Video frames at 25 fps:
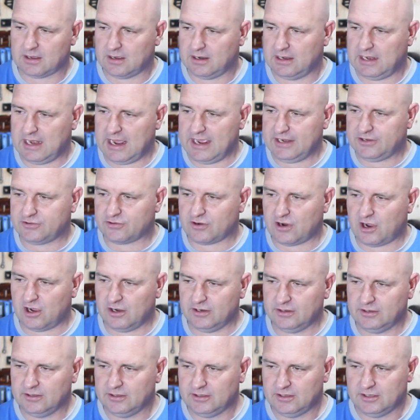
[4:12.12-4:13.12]
later
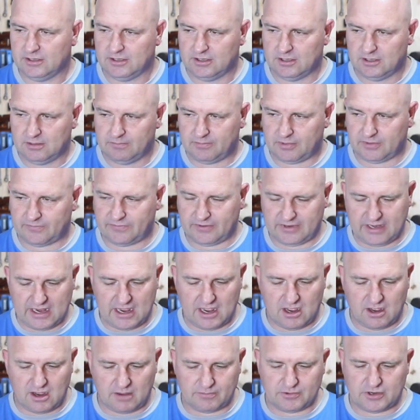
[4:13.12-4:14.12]
on, but for
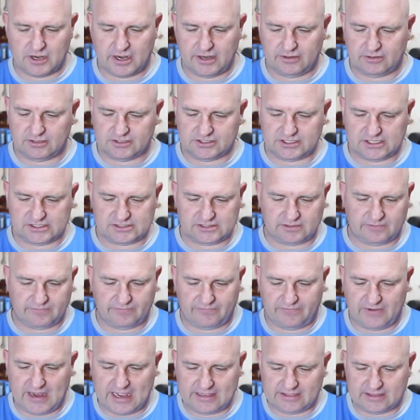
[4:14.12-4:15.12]
now I'm going to just
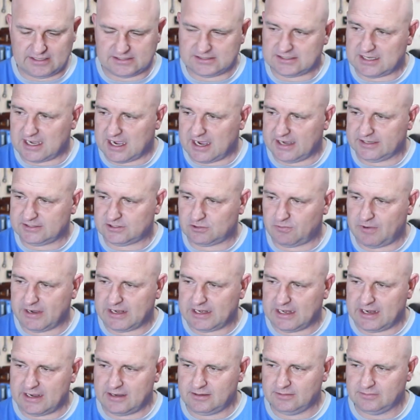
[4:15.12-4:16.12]
flat the sides
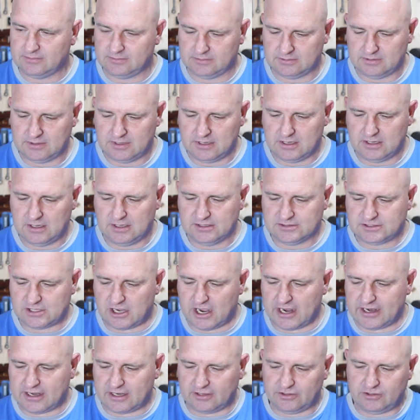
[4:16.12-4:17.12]
quickly so
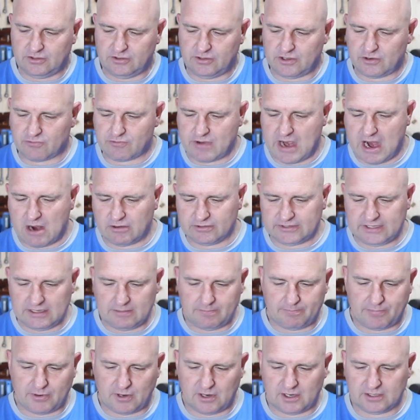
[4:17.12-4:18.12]
I can do the
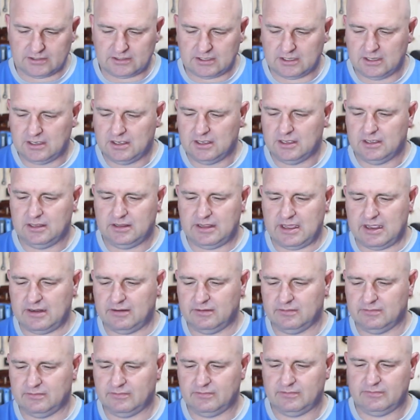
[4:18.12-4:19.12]
routing part, then
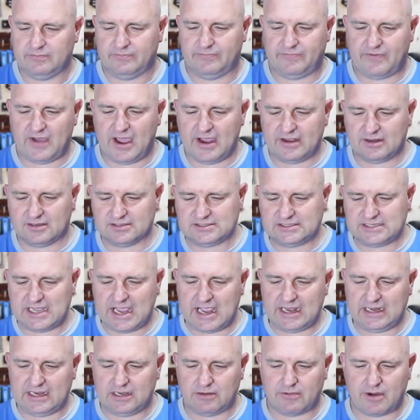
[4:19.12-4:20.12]
final
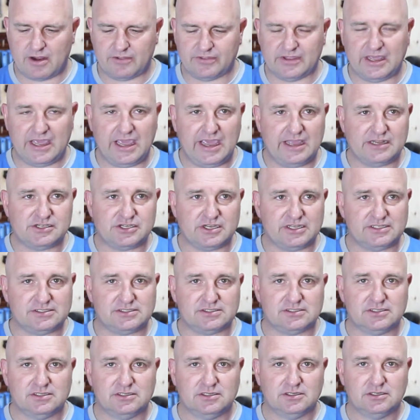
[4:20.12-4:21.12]
sanding around the
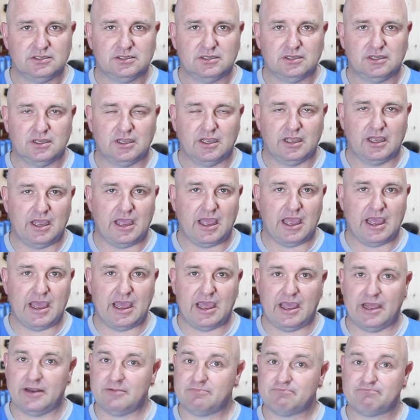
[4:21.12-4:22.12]
edges,
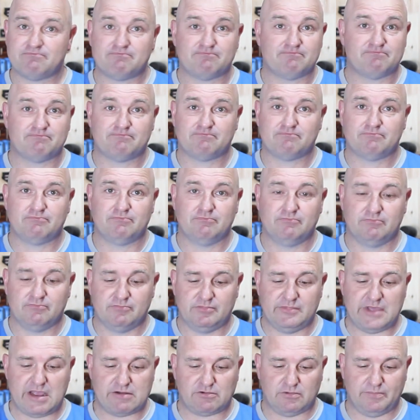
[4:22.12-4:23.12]
and
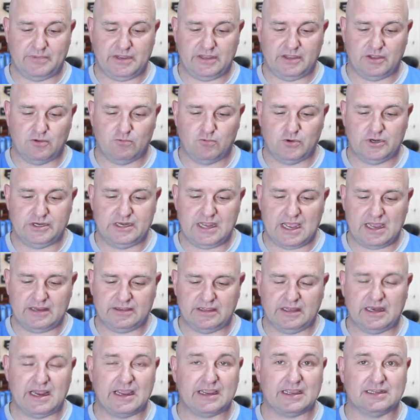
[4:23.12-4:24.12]
that'll be the wood done.
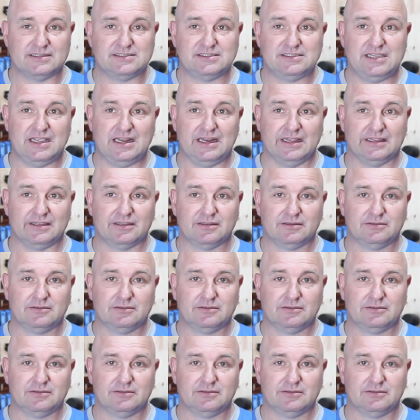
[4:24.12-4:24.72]
Then I can seal it.